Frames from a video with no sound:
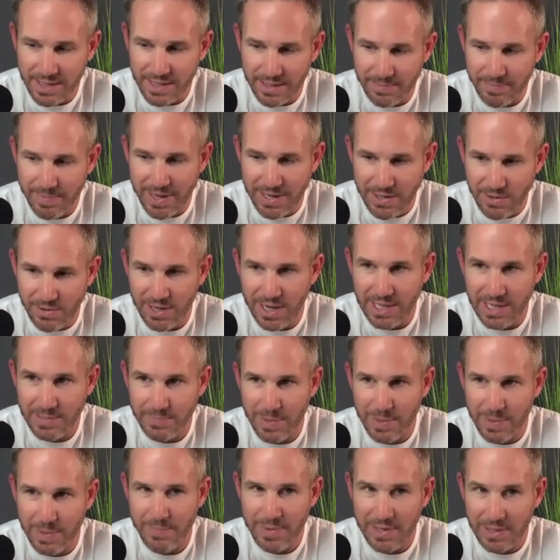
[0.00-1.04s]
like, man, you guys
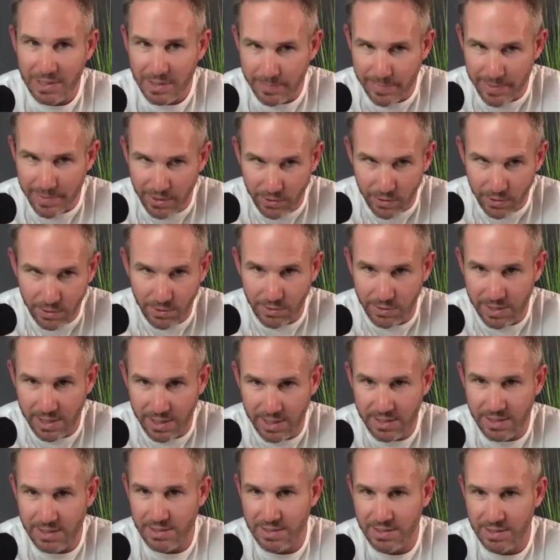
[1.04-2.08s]
might be a little bit early
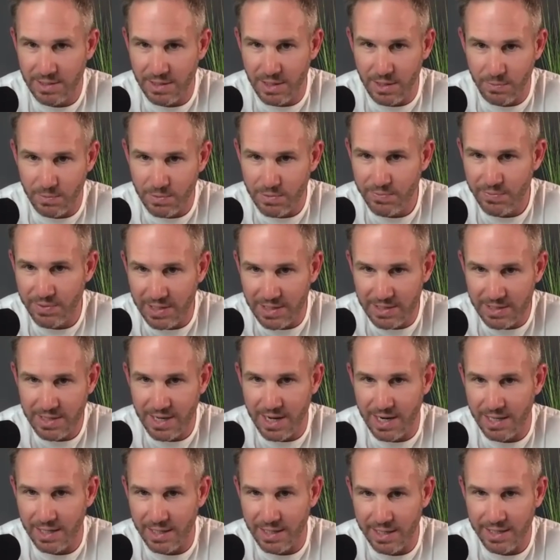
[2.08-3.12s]
because, you know, roofing is
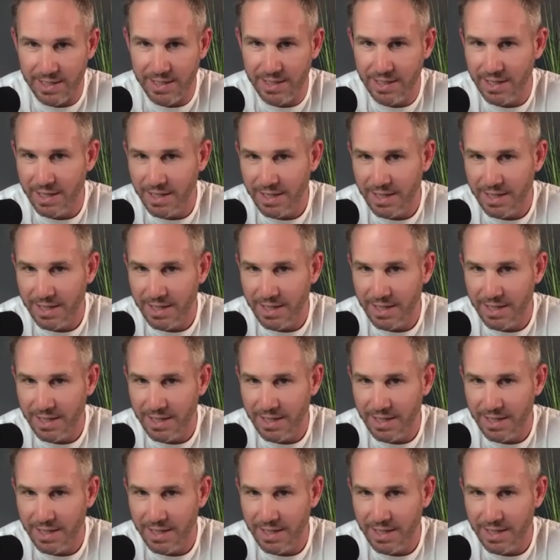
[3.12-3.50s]
kind of like,